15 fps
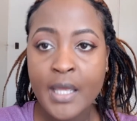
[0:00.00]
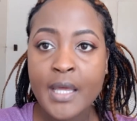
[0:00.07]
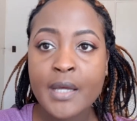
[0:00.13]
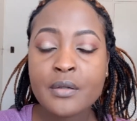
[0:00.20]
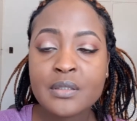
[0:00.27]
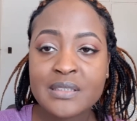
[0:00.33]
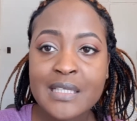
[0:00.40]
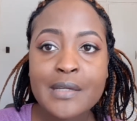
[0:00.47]
And
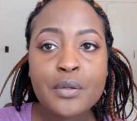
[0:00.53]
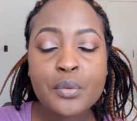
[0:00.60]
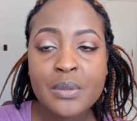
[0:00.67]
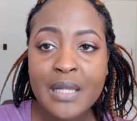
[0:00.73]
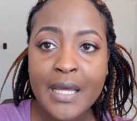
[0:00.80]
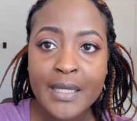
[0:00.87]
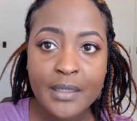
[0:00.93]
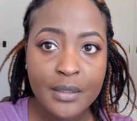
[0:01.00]
because I don't
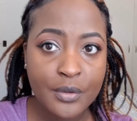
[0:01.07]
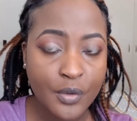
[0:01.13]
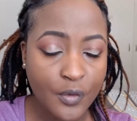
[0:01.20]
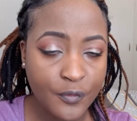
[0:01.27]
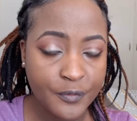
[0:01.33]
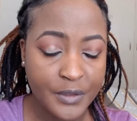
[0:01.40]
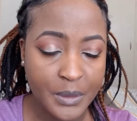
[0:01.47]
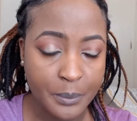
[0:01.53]
like an
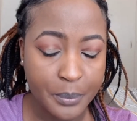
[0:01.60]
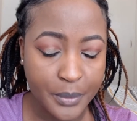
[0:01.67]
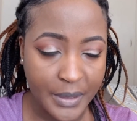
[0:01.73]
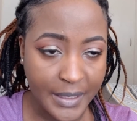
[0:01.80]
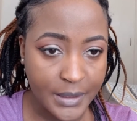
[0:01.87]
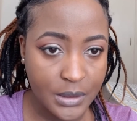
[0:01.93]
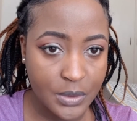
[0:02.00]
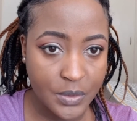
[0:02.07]
overly
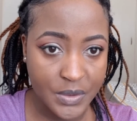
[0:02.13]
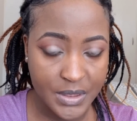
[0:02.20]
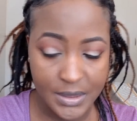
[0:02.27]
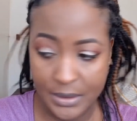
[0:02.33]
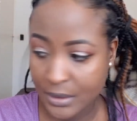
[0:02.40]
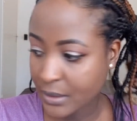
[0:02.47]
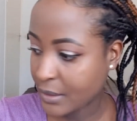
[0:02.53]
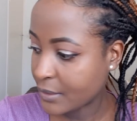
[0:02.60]
bright
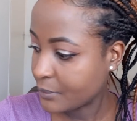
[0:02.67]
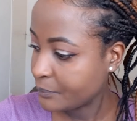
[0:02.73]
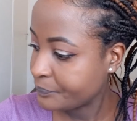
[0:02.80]
concealer,